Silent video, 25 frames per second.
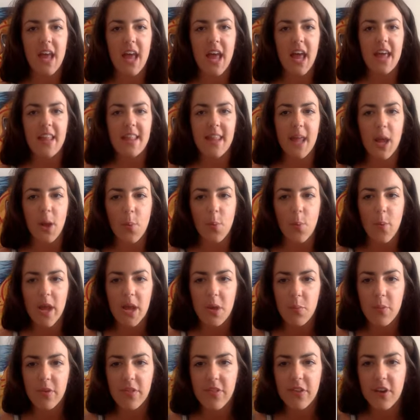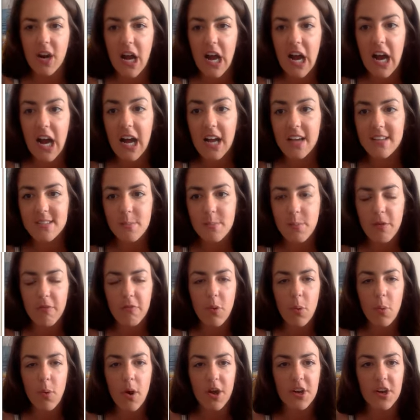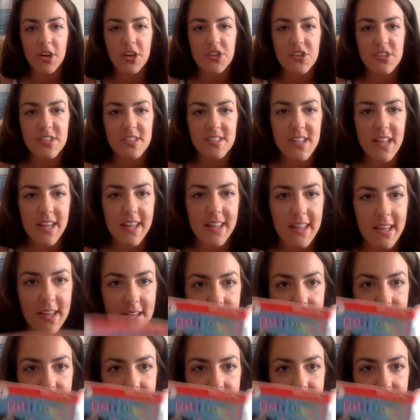and they wait with their eyes above the water just like this.